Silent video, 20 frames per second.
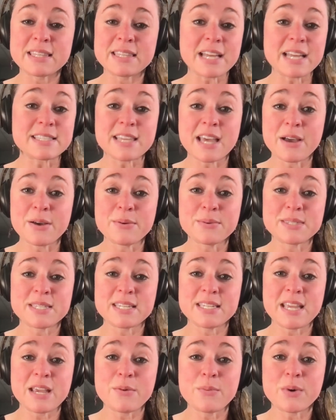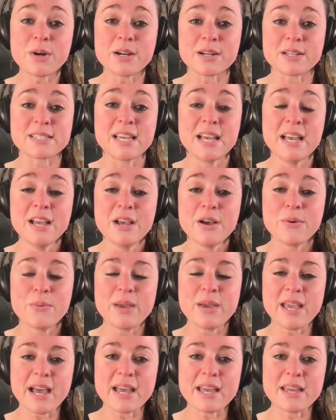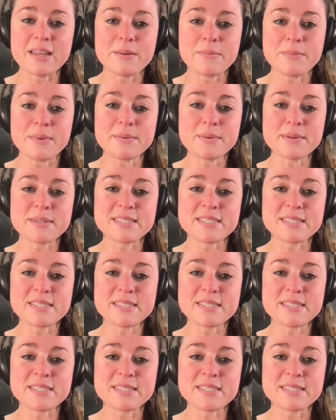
And that's how today worked. We had